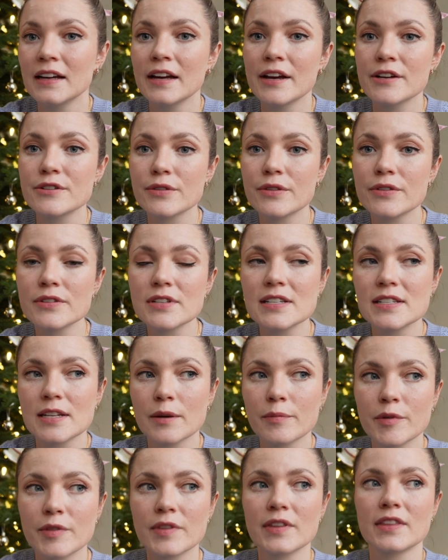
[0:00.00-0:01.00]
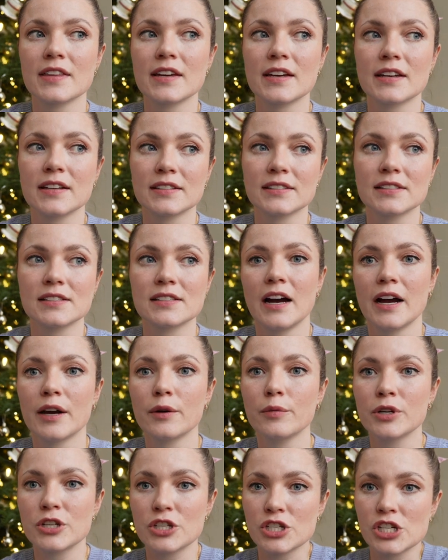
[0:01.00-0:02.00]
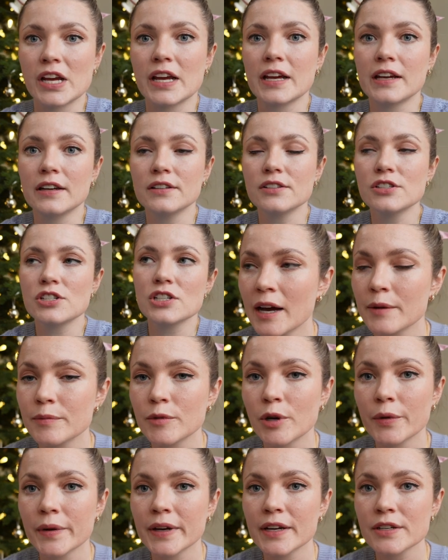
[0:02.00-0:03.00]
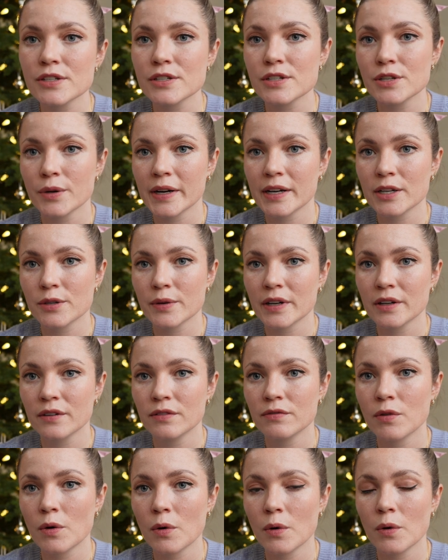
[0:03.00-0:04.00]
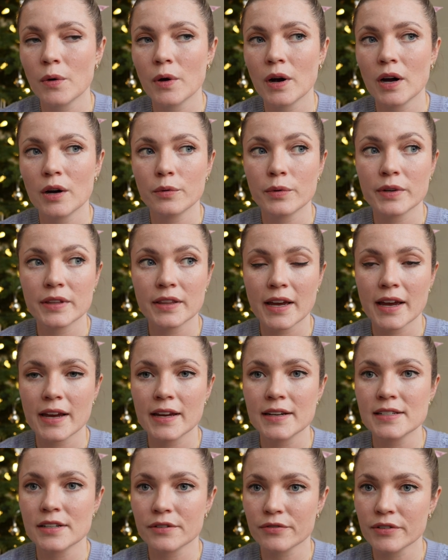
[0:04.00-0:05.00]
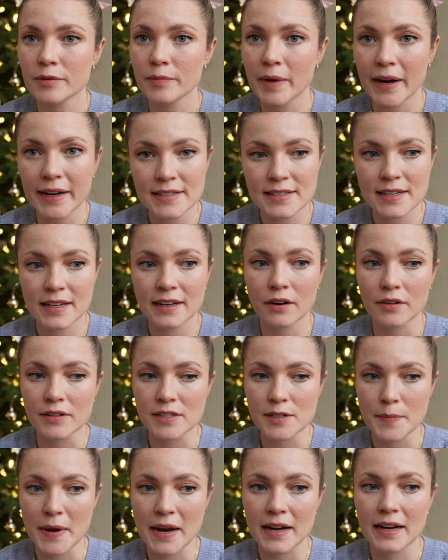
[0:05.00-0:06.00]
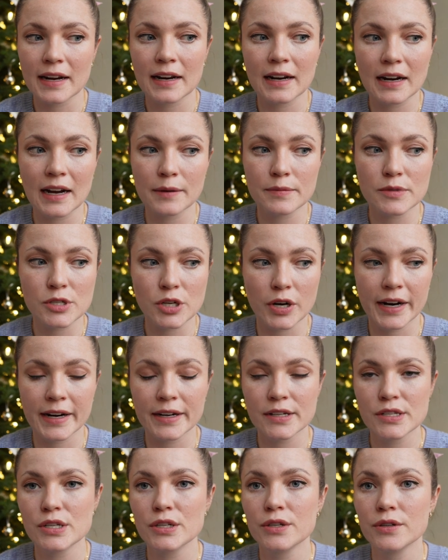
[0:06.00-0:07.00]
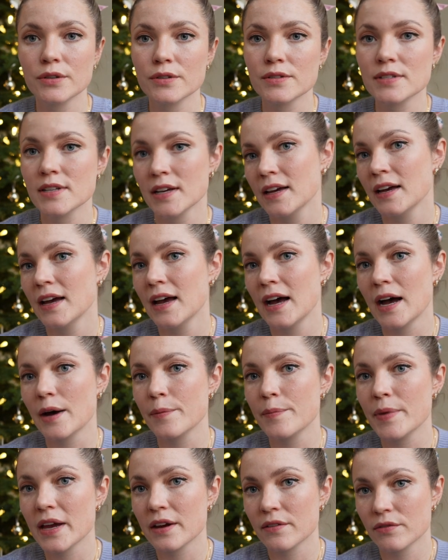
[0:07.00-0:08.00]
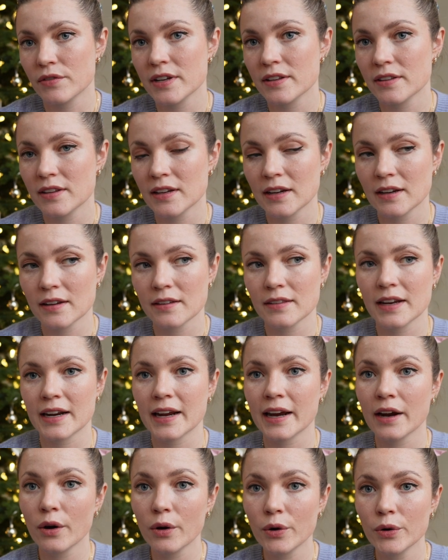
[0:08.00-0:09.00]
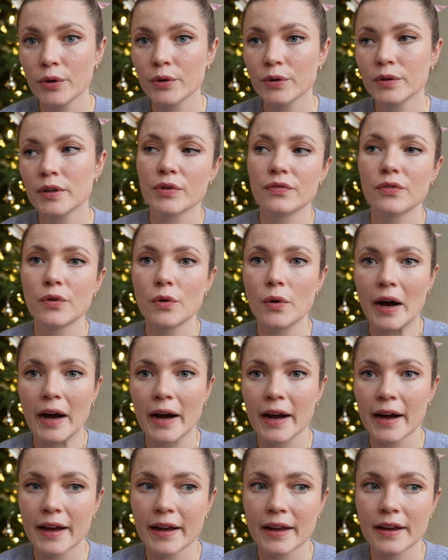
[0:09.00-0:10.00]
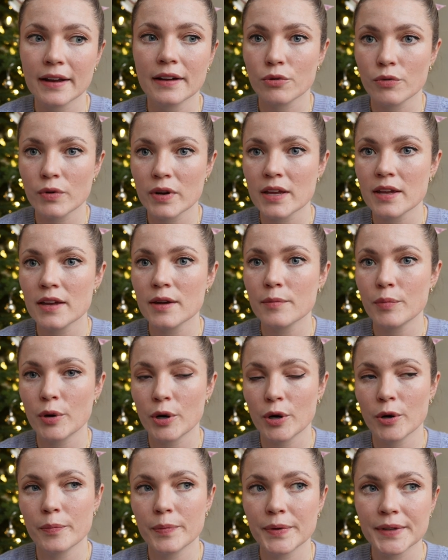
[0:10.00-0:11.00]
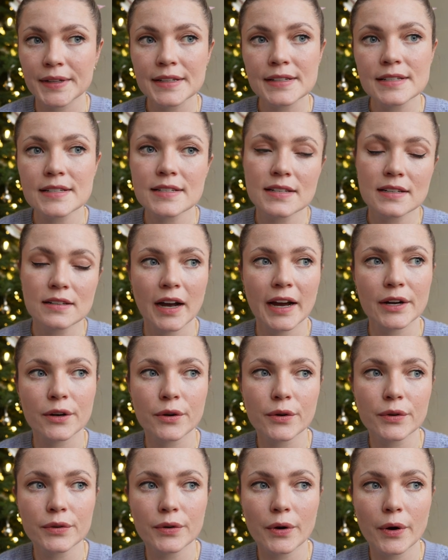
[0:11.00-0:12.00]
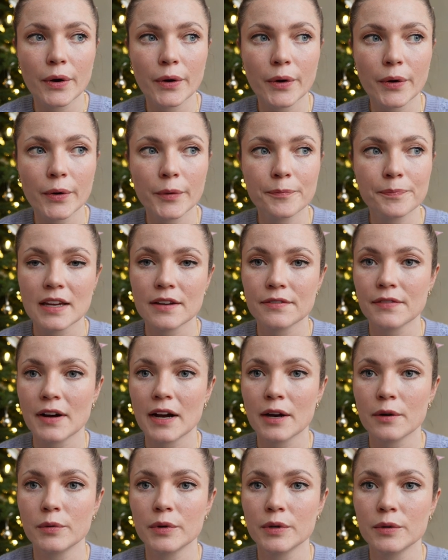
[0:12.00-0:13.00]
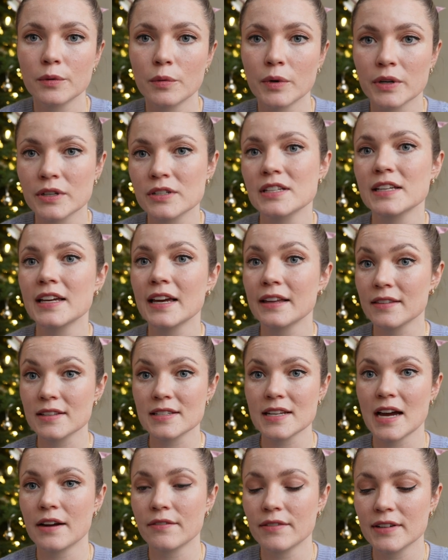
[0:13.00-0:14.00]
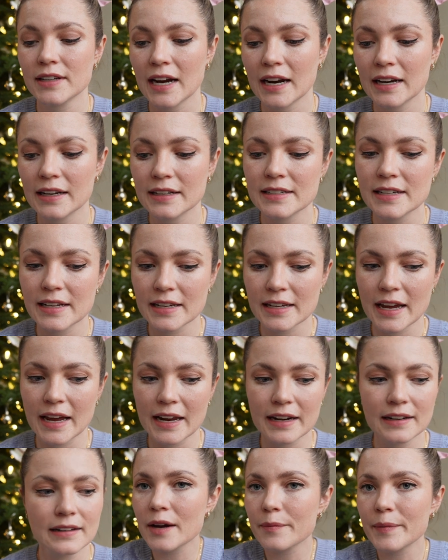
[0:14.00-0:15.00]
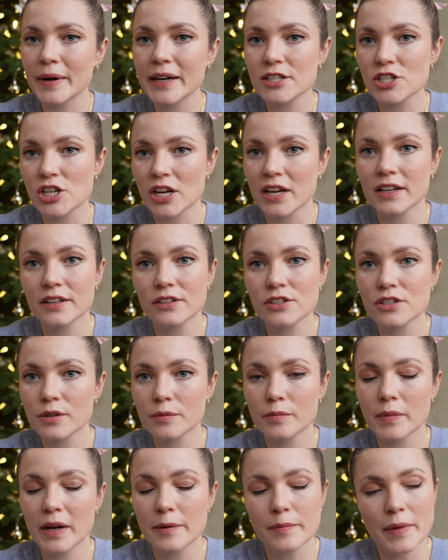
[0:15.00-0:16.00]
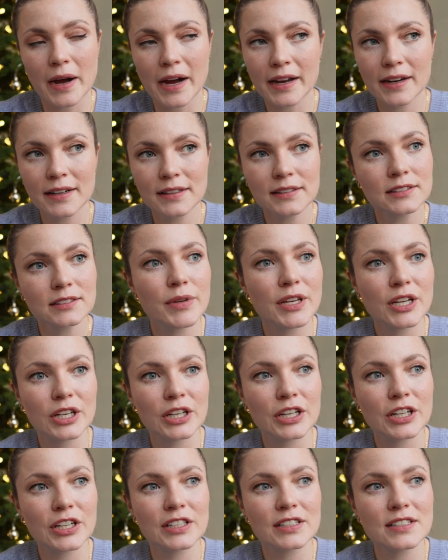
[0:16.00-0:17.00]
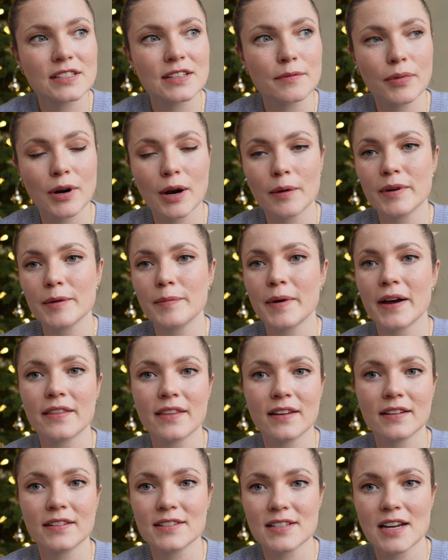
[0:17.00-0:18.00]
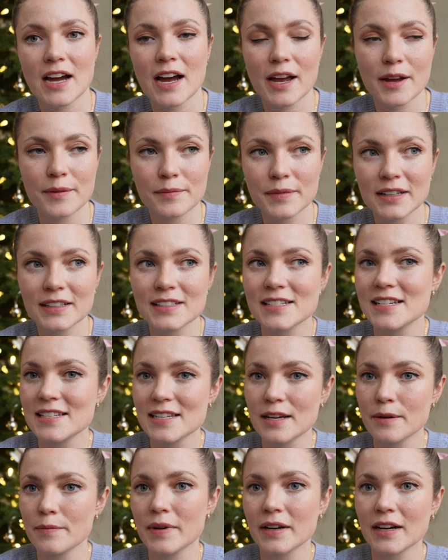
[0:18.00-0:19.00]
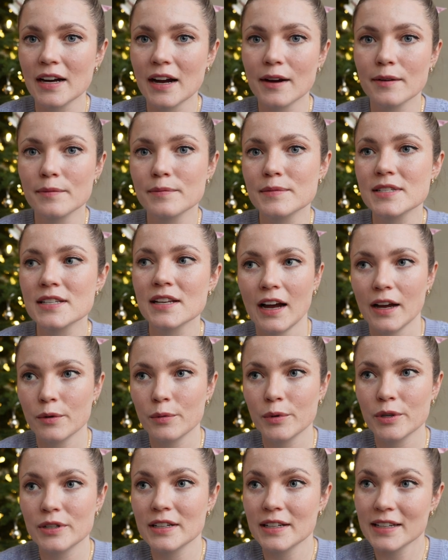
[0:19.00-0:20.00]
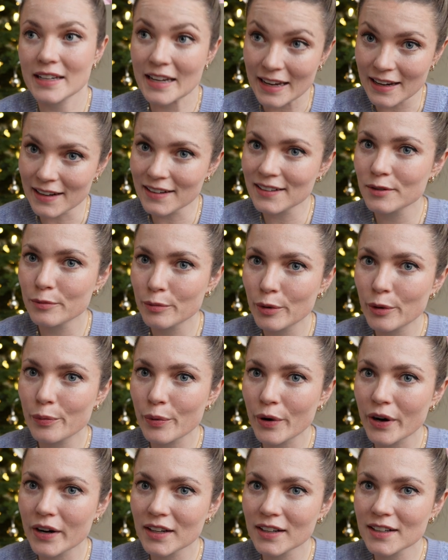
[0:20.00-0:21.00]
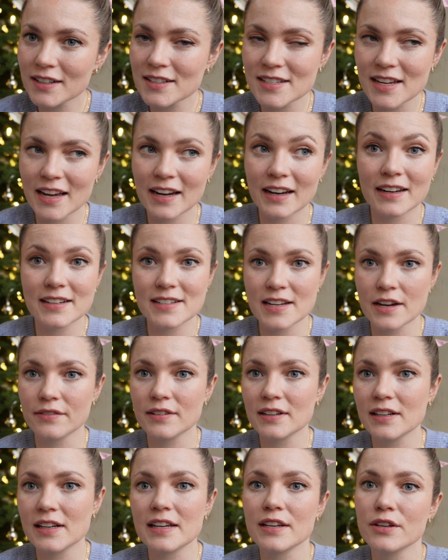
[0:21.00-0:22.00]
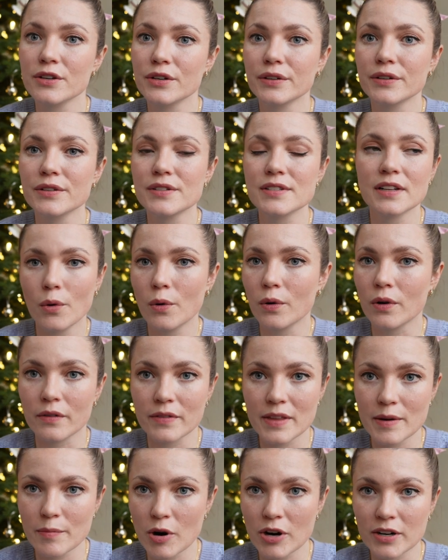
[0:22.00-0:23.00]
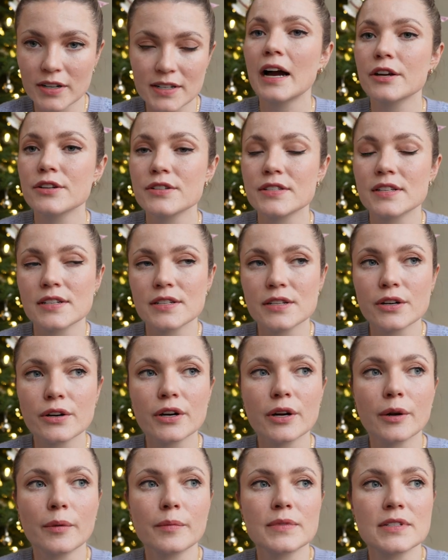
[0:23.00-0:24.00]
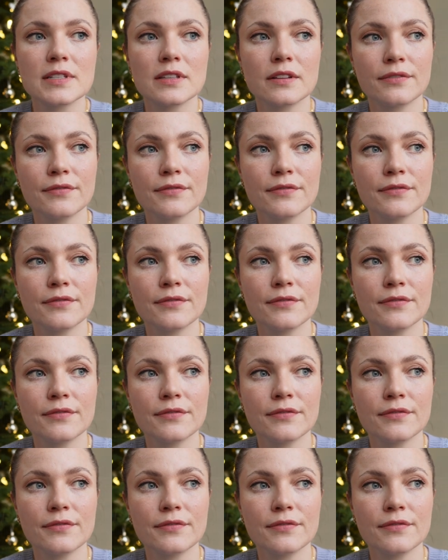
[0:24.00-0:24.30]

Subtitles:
So those are some of the things I would change. I'm going into 2024 with a different mindset on spending. I'm trying to use up everything that I own before I repurpose. I don't know if I would want to get this advent calendar again. I might change my mind, because probably by the time December comes, I would need more products, and I definitely use all of their products. I use the serums, the